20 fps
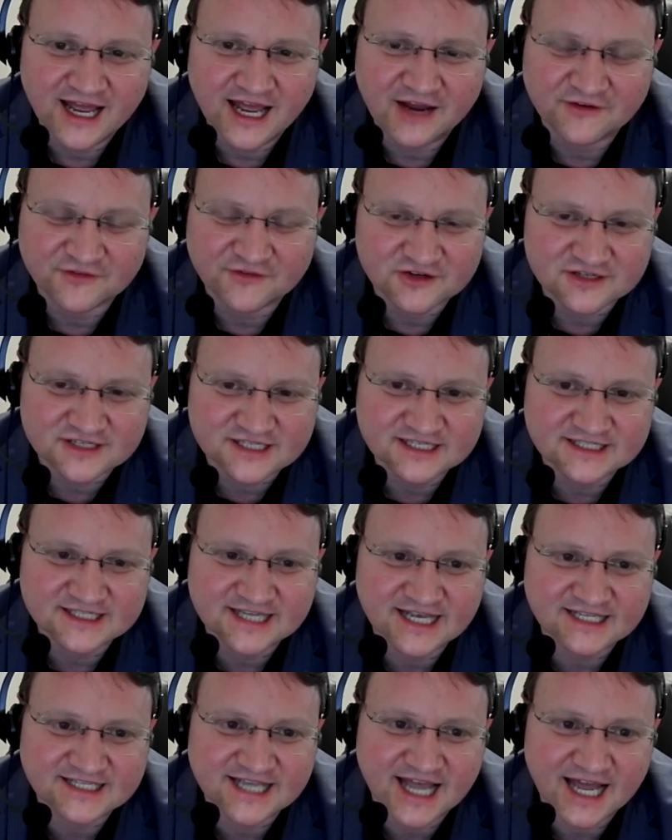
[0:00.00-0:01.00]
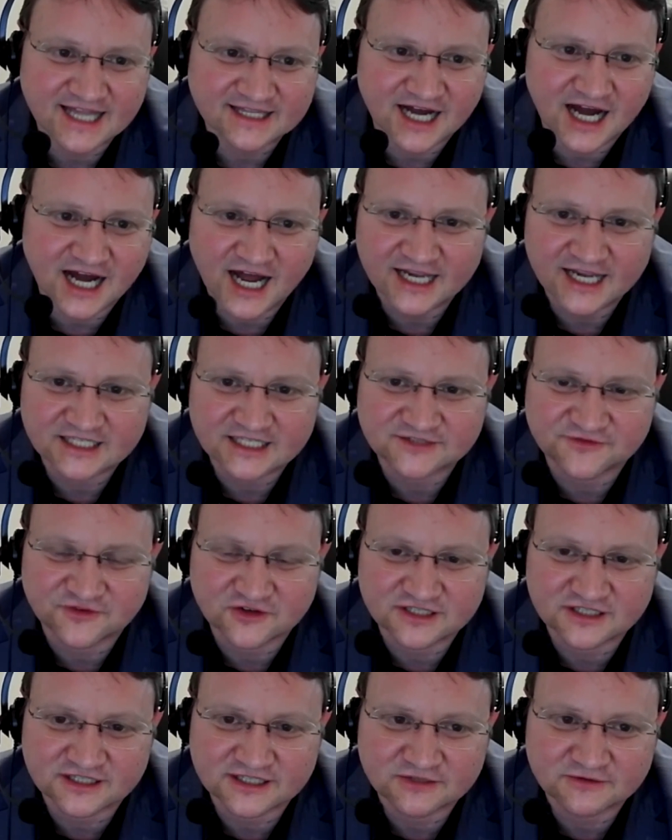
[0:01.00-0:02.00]
ever since has had the highest
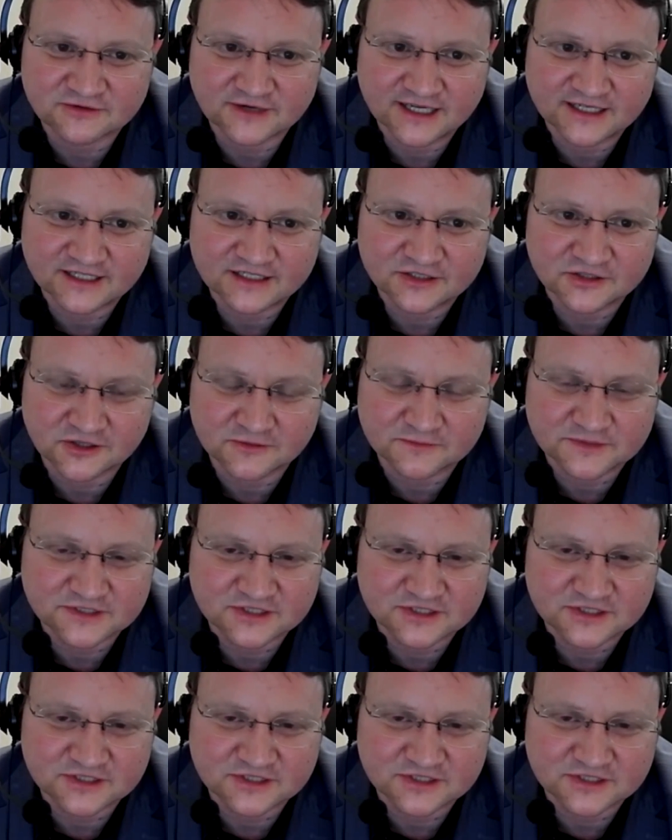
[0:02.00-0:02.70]
fertility rate in Europe.